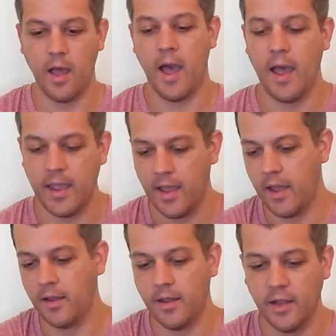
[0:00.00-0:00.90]

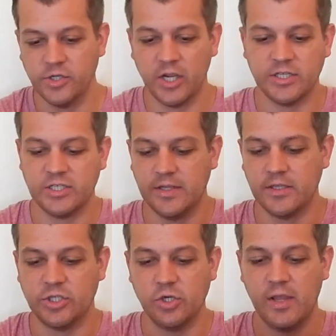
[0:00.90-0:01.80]
I adjusted
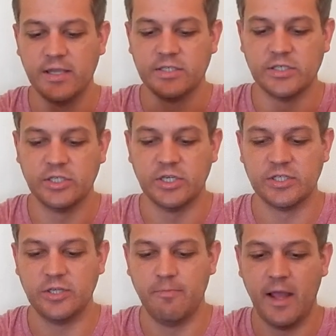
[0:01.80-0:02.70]
the shoelaces
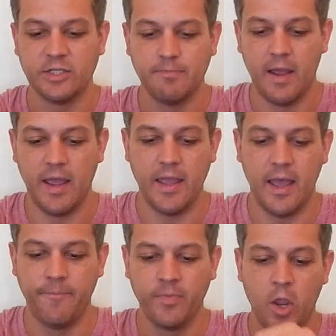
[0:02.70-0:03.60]
just to match
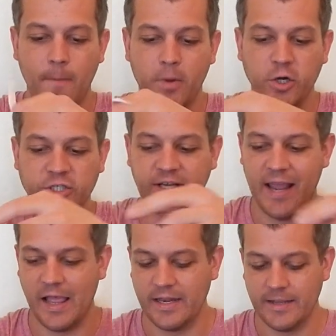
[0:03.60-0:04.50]
my
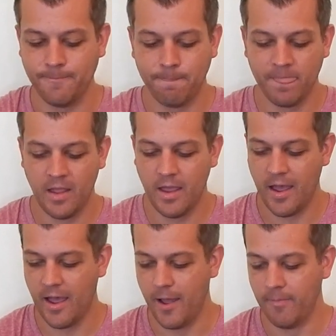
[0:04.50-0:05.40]
personality,
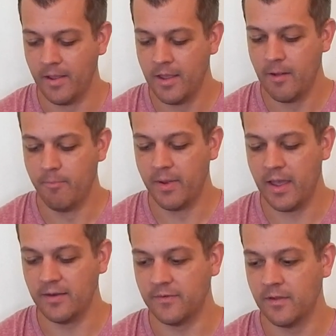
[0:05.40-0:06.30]

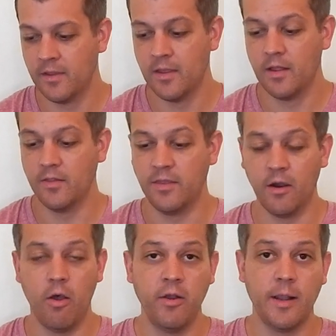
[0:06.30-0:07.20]
but they're holding